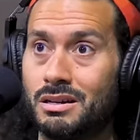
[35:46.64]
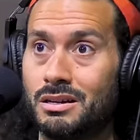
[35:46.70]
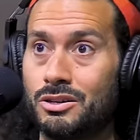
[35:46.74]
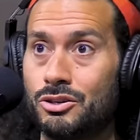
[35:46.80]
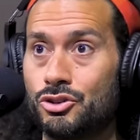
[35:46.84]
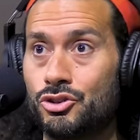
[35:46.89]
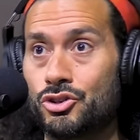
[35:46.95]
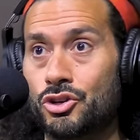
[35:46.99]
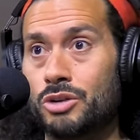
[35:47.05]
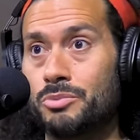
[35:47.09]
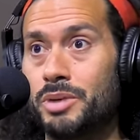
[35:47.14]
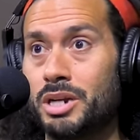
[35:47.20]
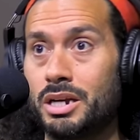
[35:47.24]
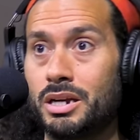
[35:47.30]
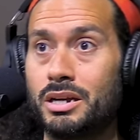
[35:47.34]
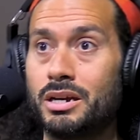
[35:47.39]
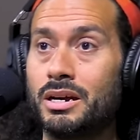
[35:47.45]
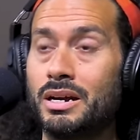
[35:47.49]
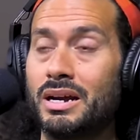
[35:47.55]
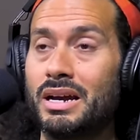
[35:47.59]
yeah.
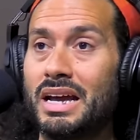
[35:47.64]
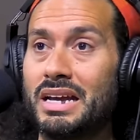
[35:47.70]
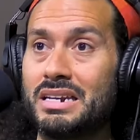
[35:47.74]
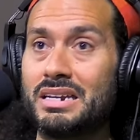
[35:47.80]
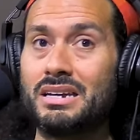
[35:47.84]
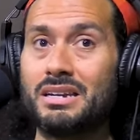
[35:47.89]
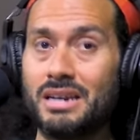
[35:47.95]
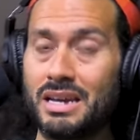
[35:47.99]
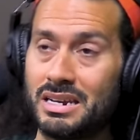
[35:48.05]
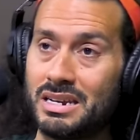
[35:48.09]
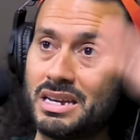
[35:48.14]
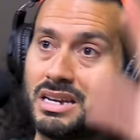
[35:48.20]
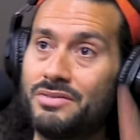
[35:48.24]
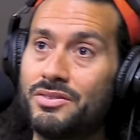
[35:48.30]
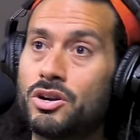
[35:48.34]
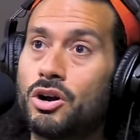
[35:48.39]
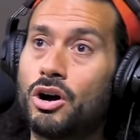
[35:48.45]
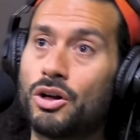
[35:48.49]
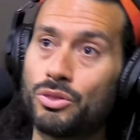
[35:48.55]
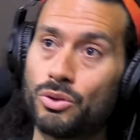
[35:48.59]
Germany, and, and
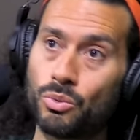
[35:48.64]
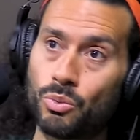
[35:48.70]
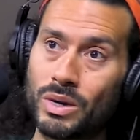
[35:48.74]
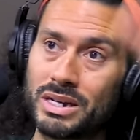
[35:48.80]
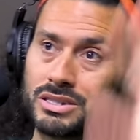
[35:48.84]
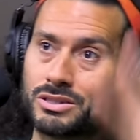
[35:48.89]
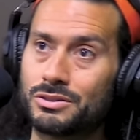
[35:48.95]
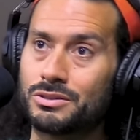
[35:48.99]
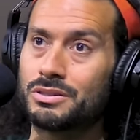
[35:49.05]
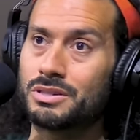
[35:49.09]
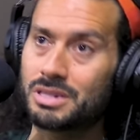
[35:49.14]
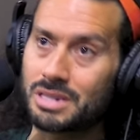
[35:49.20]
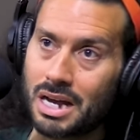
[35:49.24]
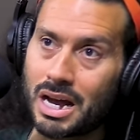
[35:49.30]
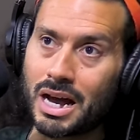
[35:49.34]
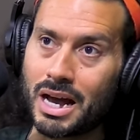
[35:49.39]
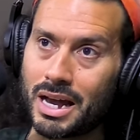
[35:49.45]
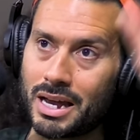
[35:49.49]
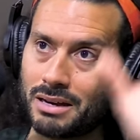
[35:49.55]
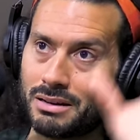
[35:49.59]
even on the Western
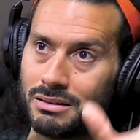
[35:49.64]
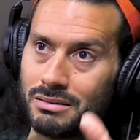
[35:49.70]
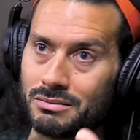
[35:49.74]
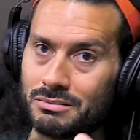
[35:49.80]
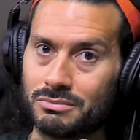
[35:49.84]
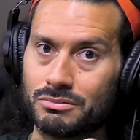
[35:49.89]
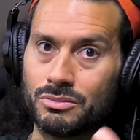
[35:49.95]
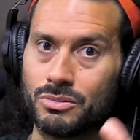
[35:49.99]
side,